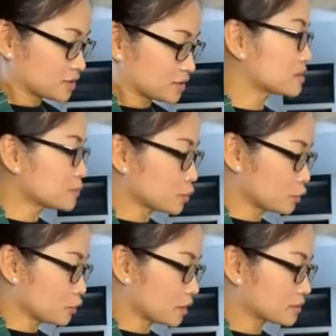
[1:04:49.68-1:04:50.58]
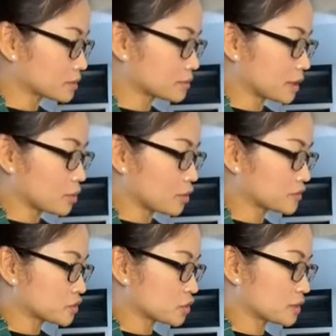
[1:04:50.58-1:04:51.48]
so i'll just put 200
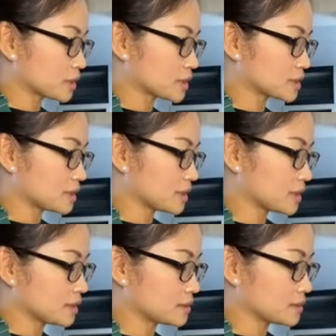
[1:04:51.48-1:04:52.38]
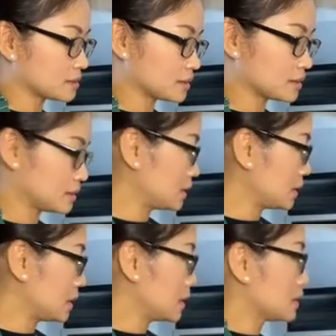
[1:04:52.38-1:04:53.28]
gram of chocolate here
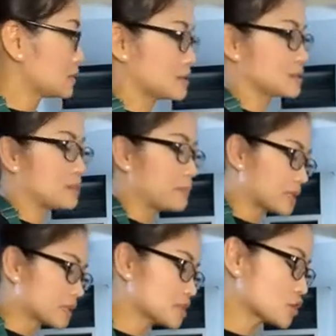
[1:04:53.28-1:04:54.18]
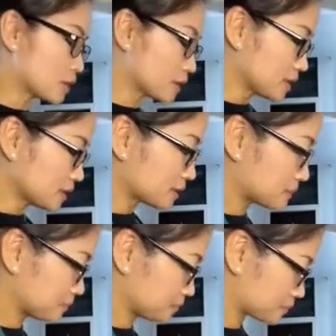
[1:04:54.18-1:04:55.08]
just a button chocolate
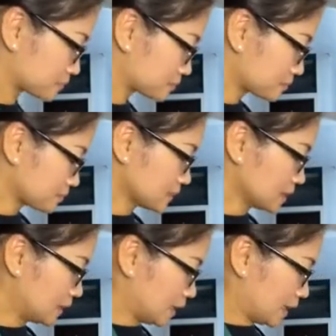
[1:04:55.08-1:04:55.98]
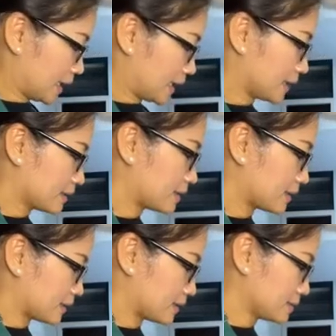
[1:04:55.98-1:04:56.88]
and then